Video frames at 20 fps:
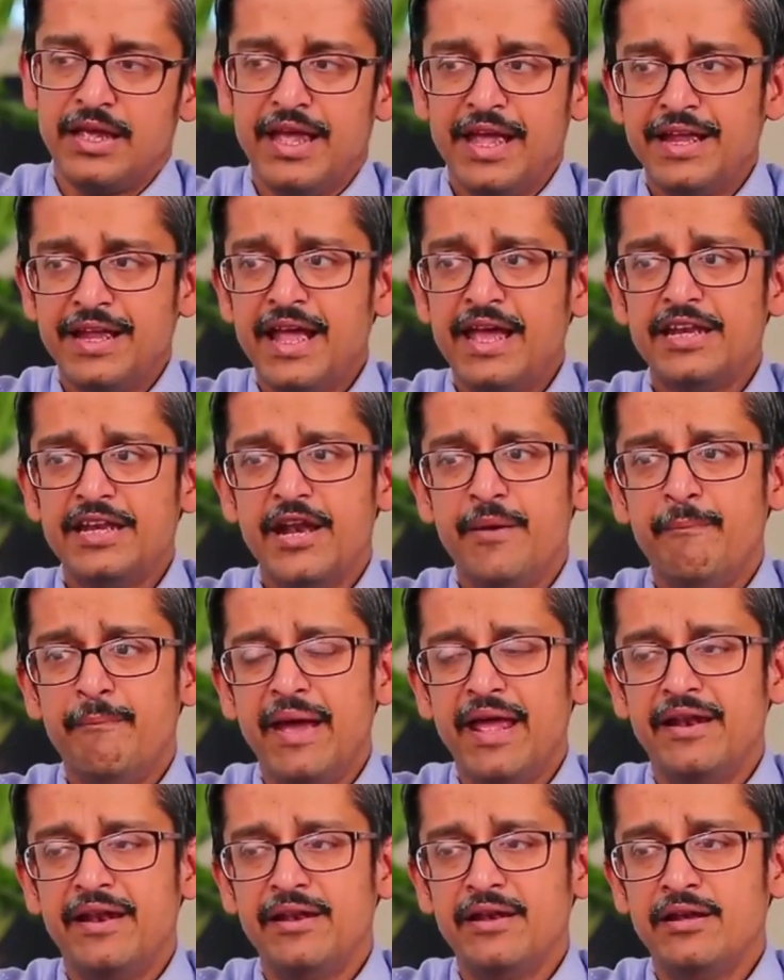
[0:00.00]
Again, in
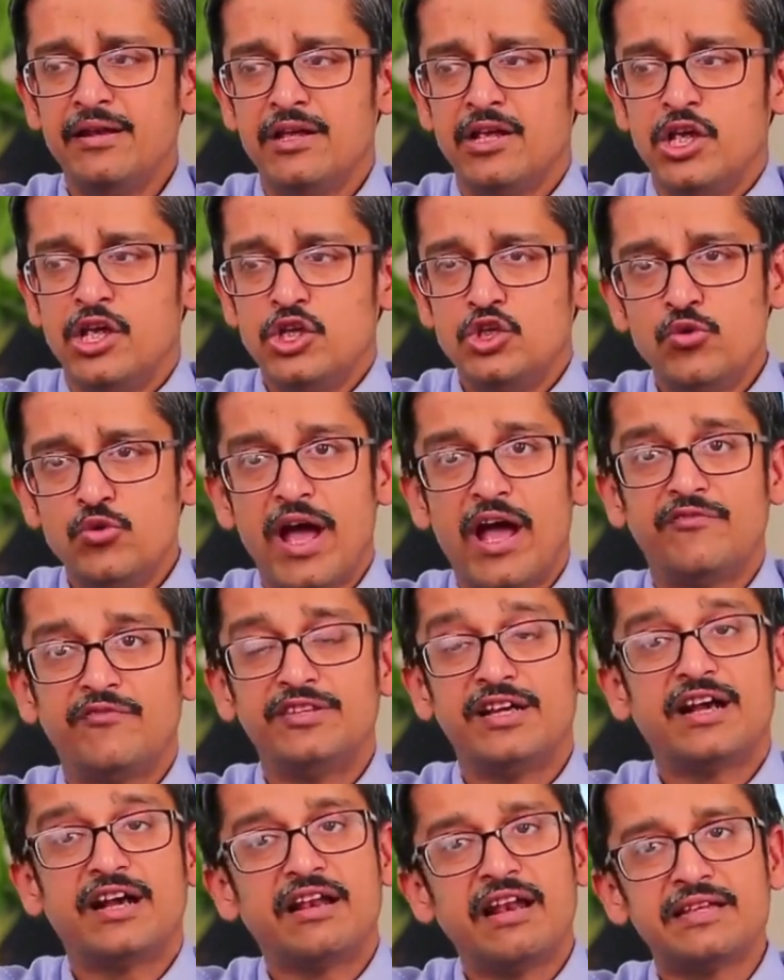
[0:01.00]
men, you have
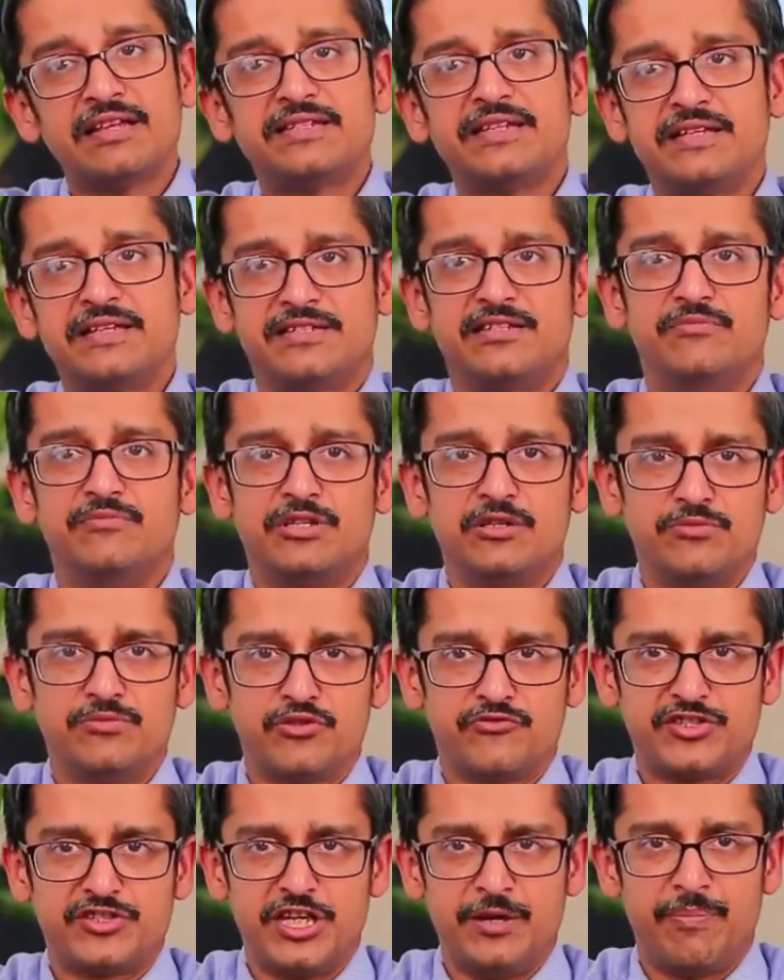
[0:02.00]
the classic symptoms
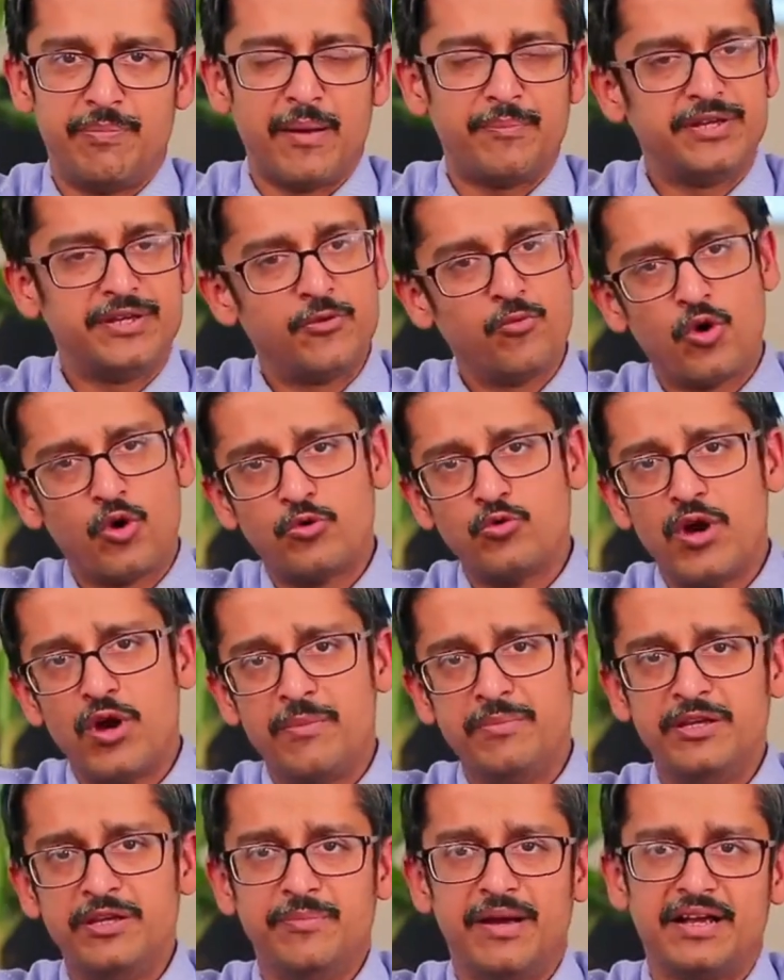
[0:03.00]
of sleep apnea. And what do I
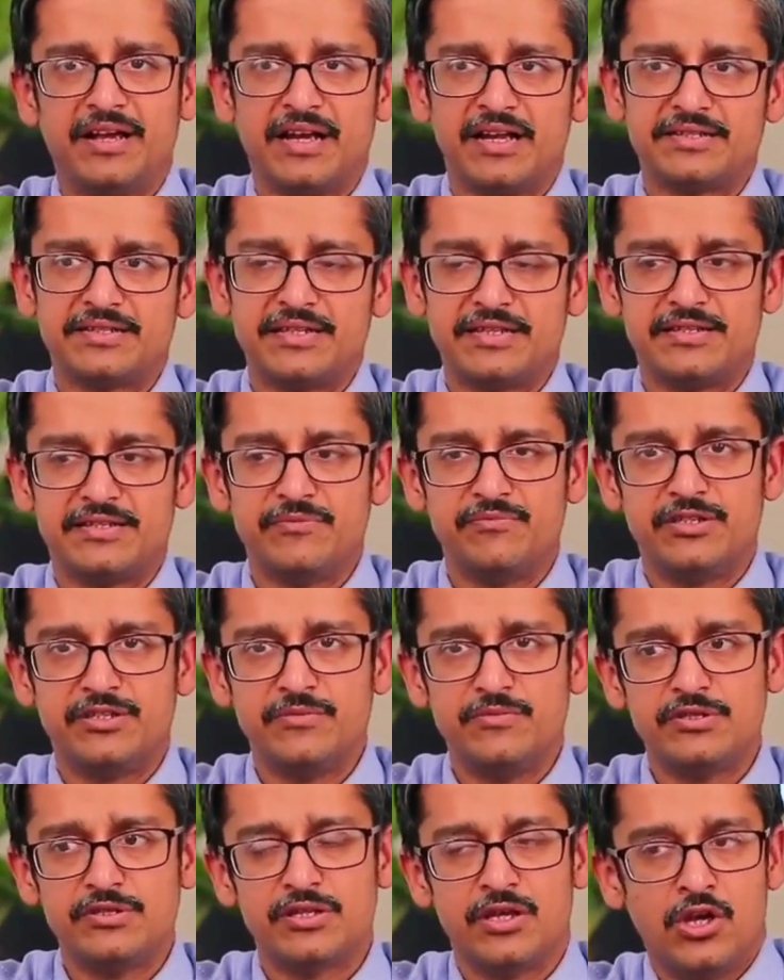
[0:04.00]
mean by classic
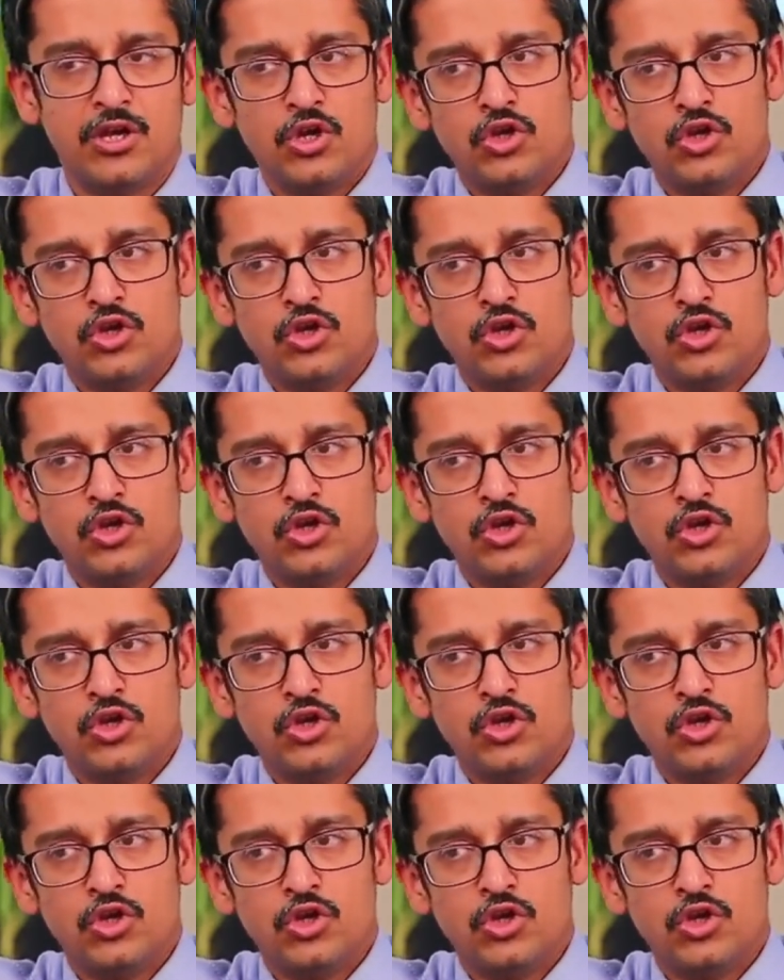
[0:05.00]
symptoms?